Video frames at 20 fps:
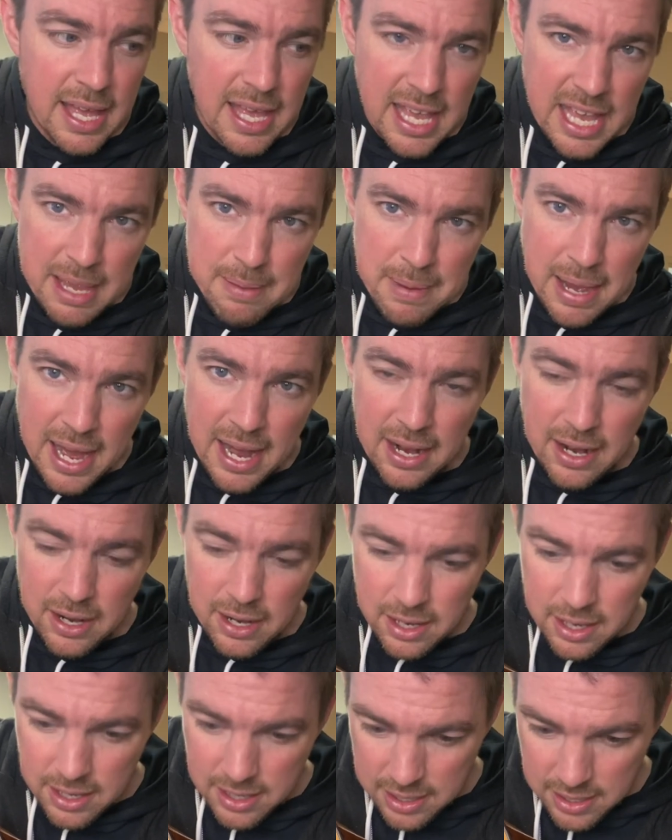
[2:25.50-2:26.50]
E
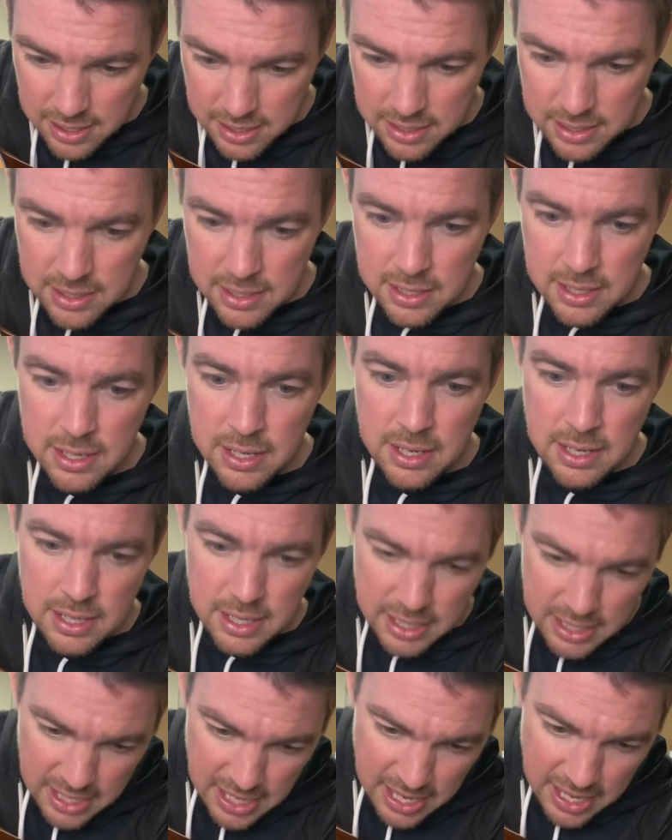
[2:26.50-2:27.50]
minor,
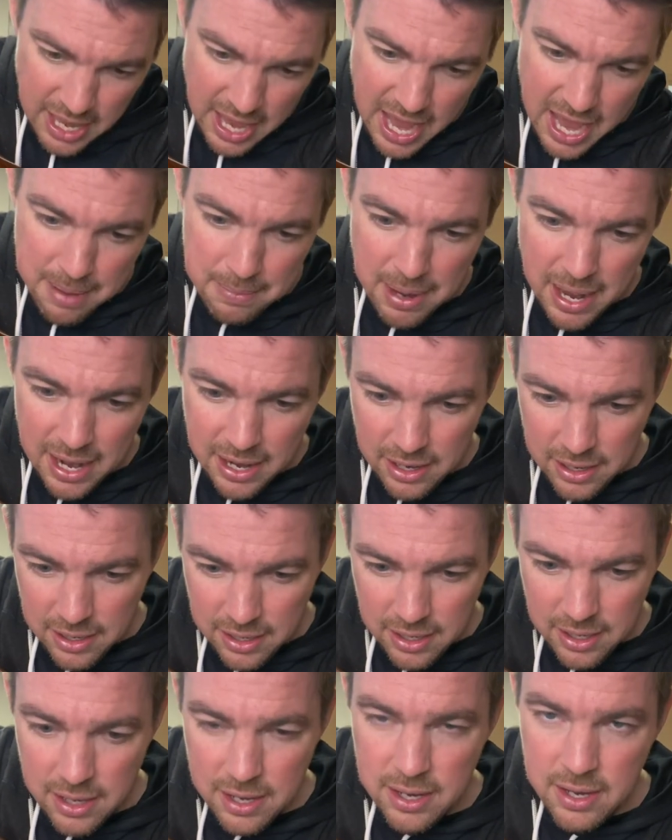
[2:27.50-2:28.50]
A, A minor,
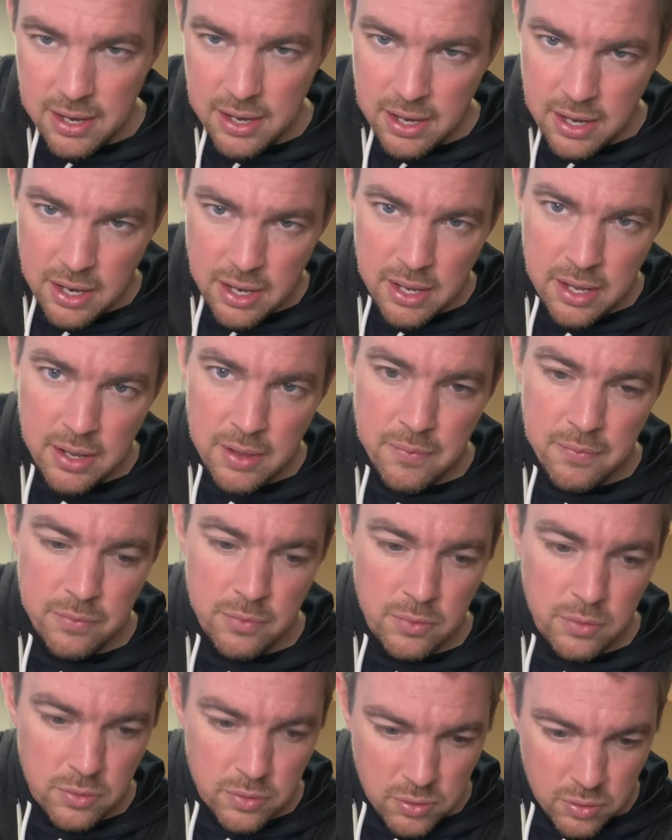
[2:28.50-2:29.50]

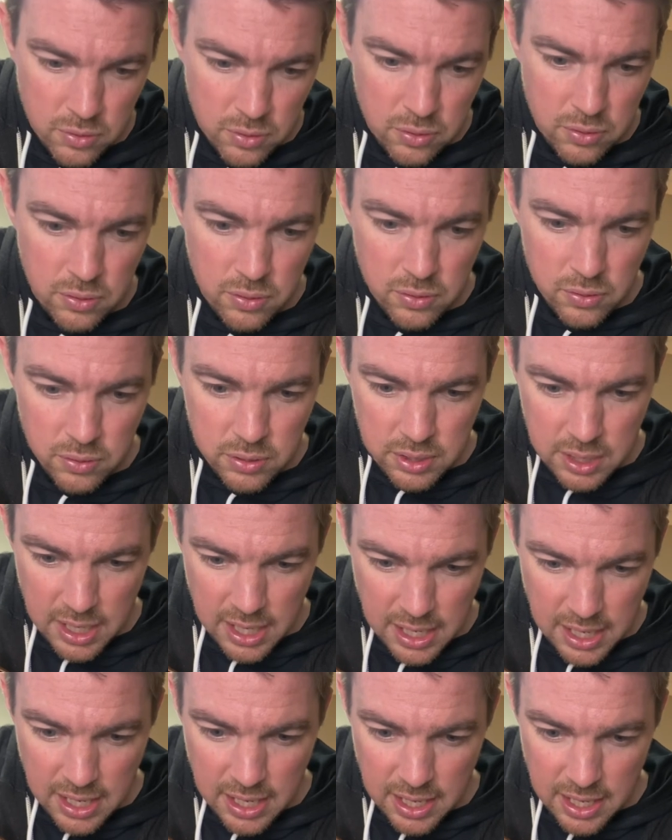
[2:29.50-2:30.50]
to
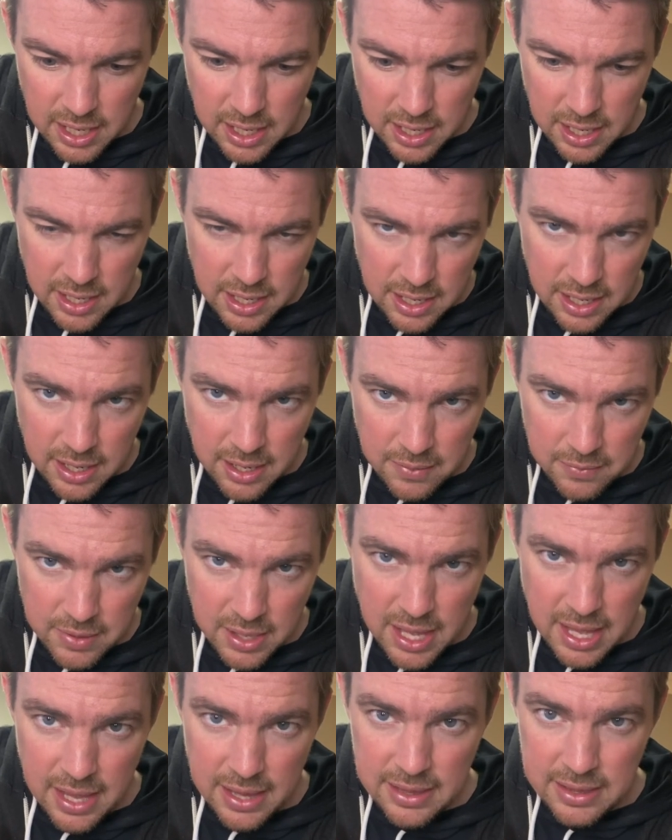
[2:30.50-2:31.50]

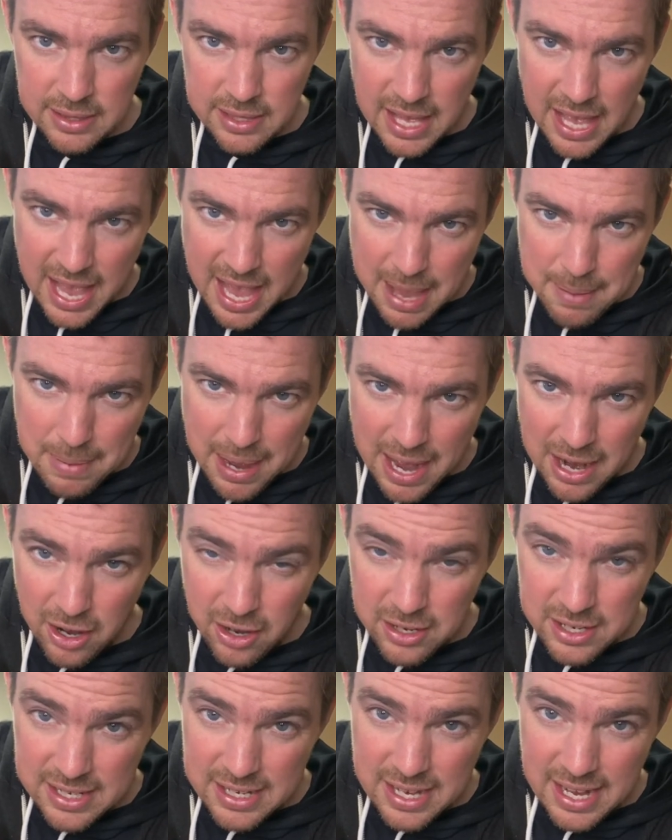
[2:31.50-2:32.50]
town. A minor,
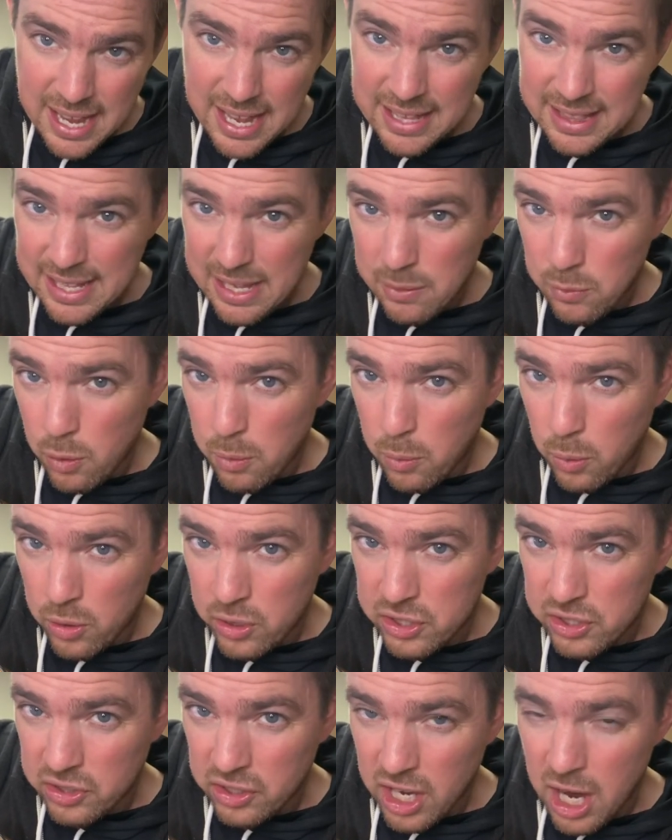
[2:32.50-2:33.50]
and then one
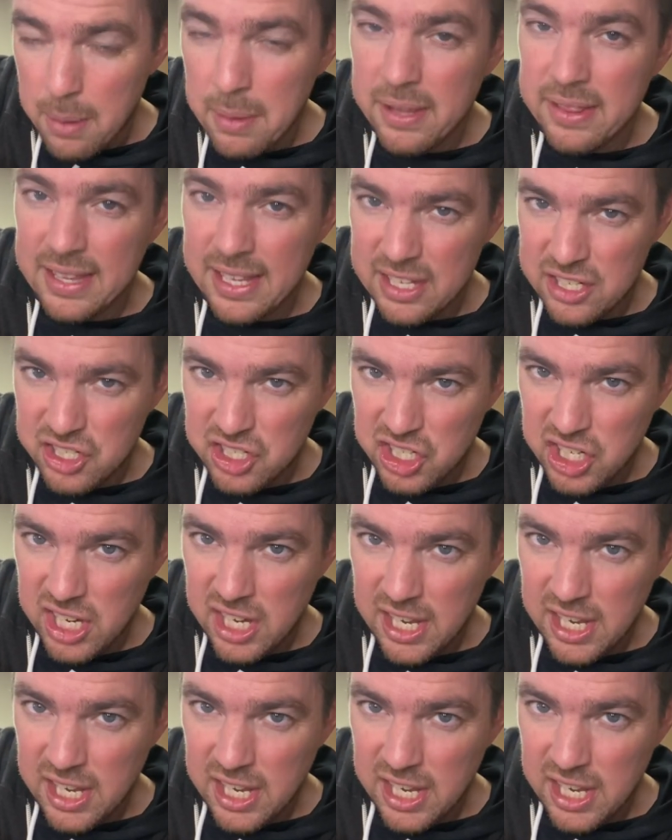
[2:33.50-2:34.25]
more strum, and then G.